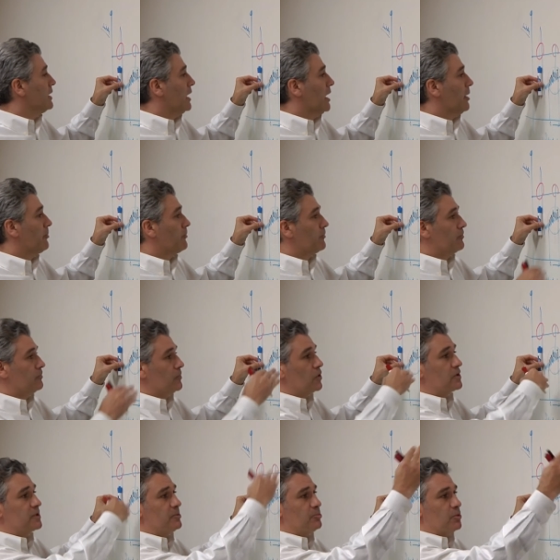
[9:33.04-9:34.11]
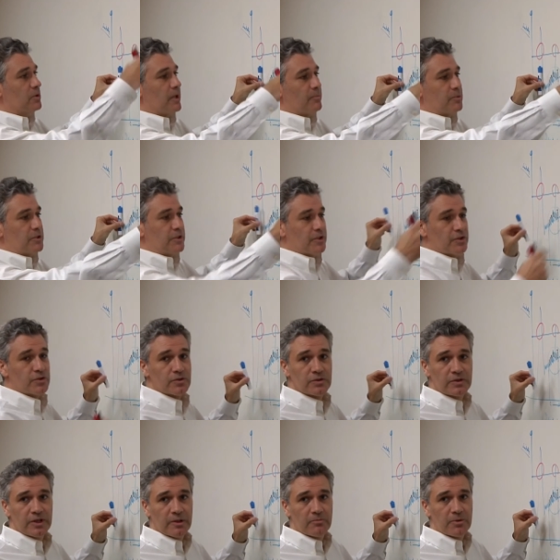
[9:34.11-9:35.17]
Um, multiple
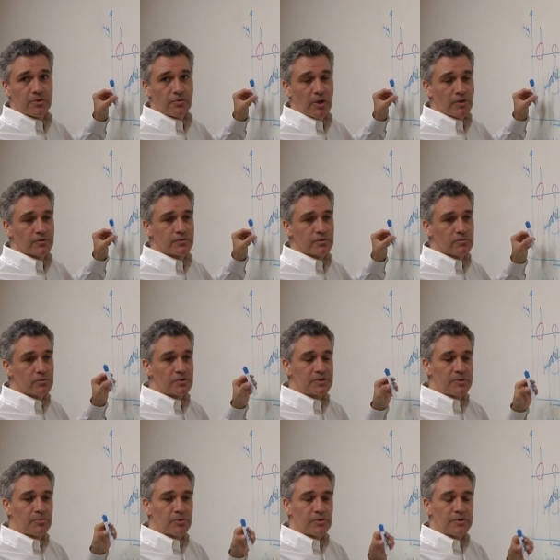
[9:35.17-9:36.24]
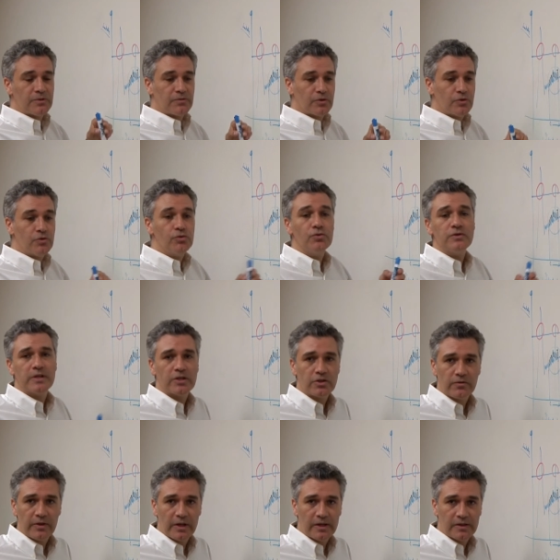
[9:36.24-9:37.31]
application can be run. So multiple and different usage
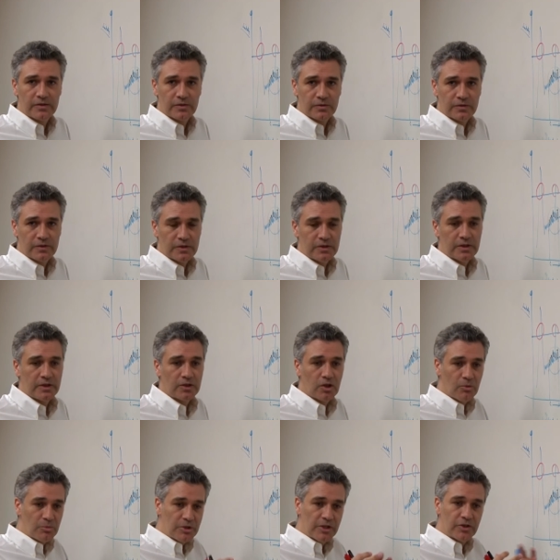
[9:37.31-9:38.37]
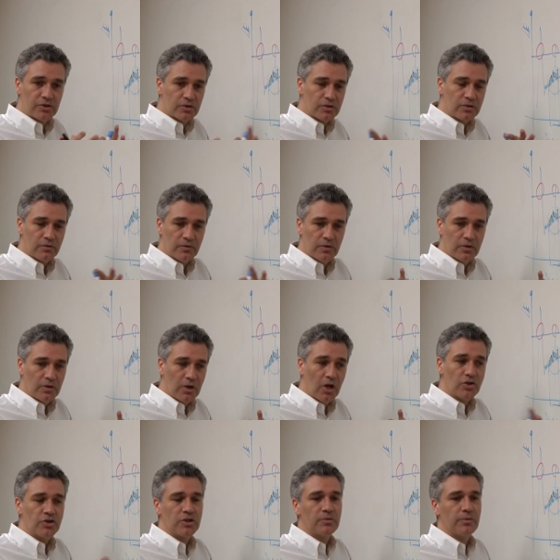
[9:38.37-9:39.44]
of that SOC and combination of the
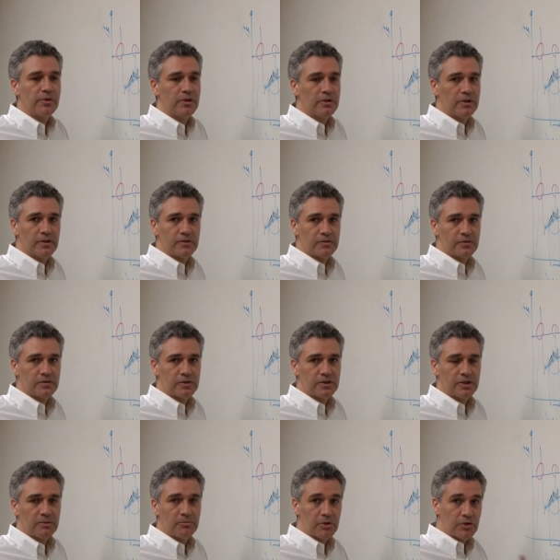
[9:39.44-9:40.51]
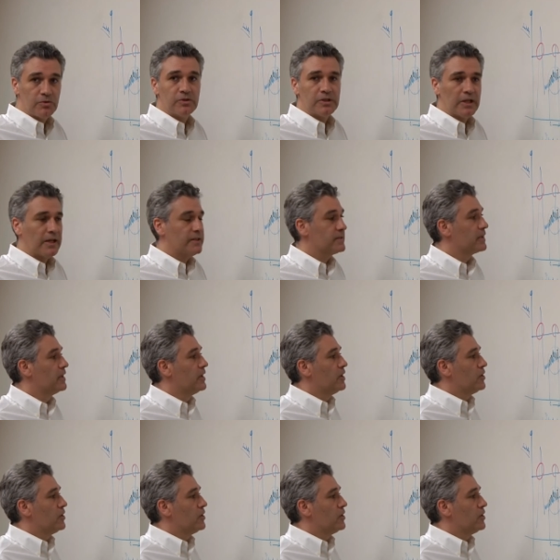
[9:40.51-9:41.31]
logic within the SOC can be utilized.